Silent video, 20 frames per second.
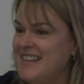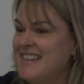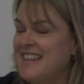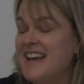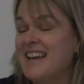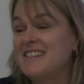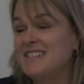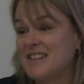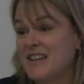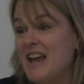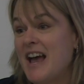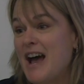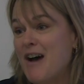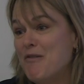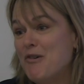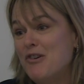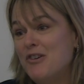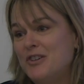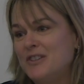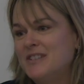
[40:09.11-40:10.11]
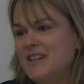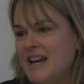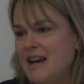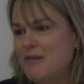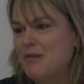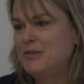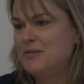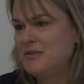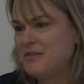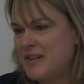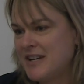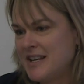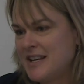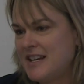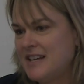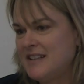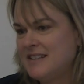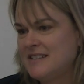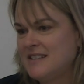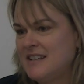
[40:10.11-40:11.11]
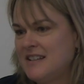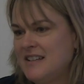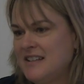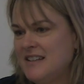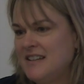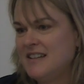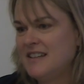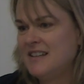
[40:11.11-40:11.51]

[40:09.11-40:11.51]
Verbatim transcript: That, how old? How old were you? Oh, I think I read